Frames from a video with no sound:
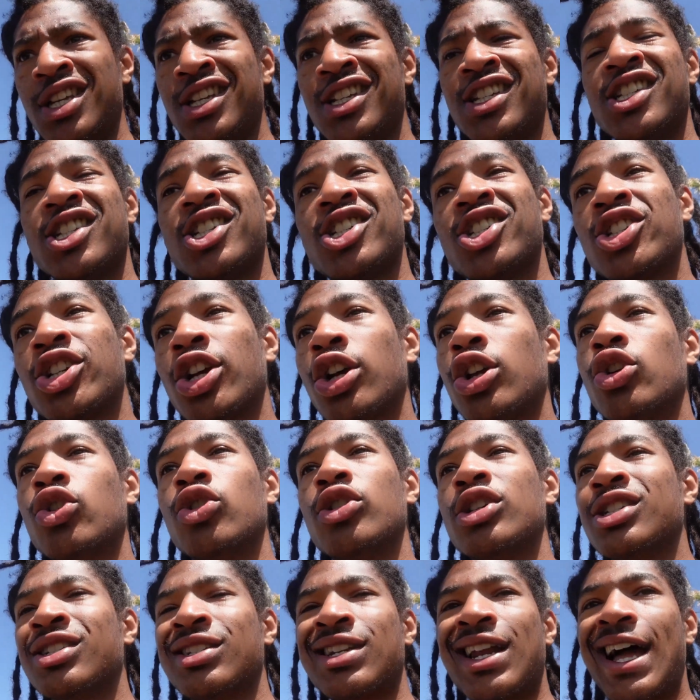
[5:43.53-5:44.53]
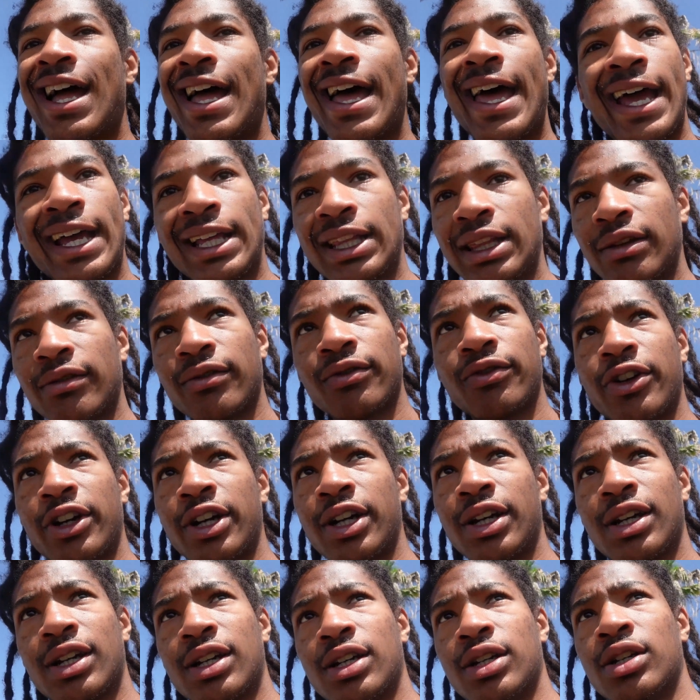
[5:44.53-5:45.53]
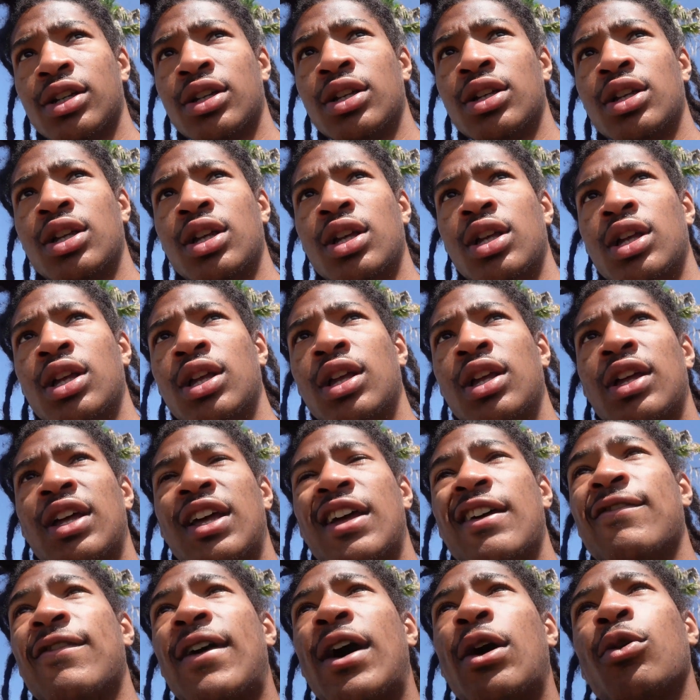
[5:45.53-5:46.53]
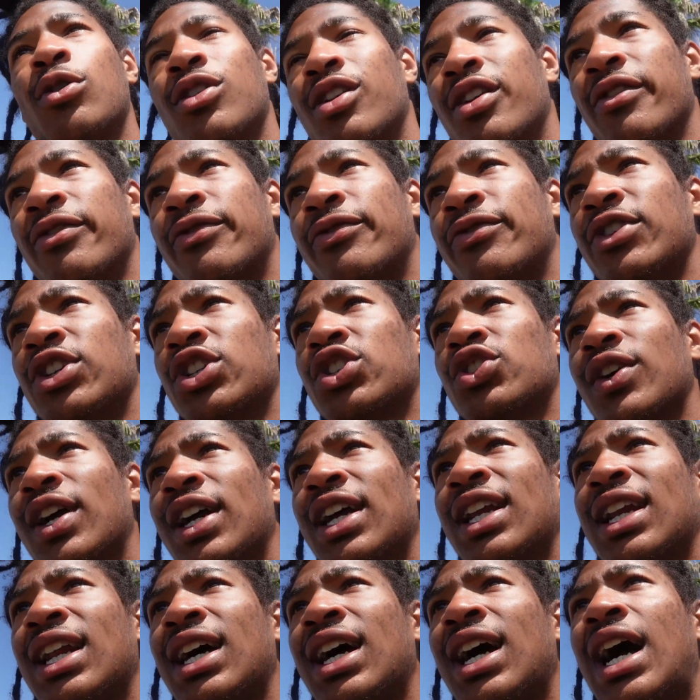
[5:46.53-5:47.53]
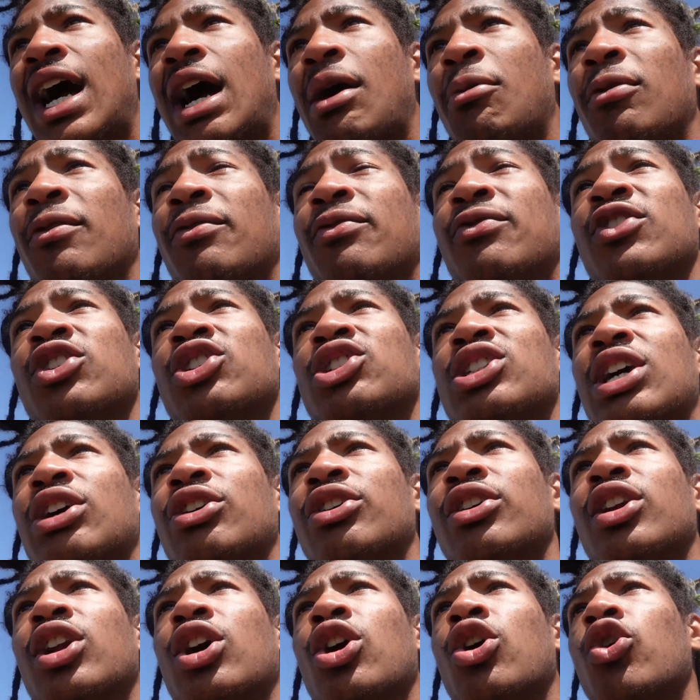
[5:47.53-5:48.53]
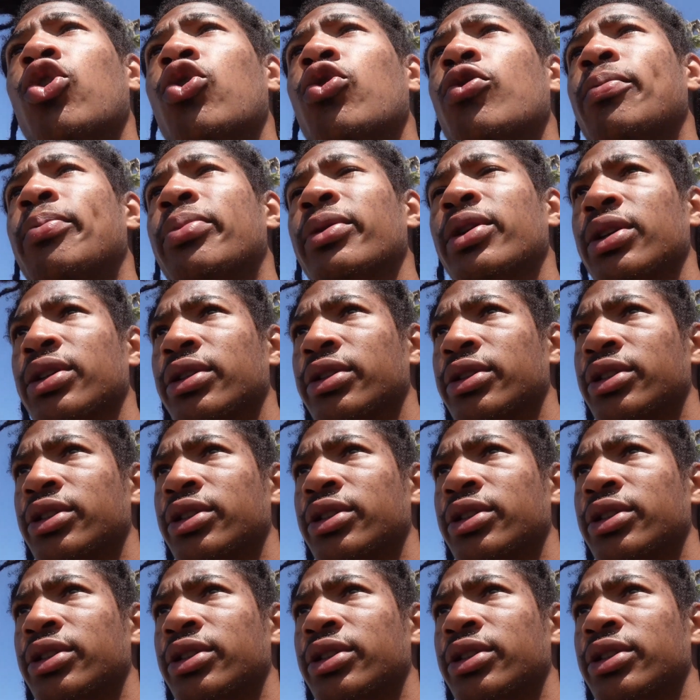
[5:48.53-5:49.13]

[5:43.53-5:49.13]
subtle, it's not active right now. If I were to fish right now, I would fish out in the open.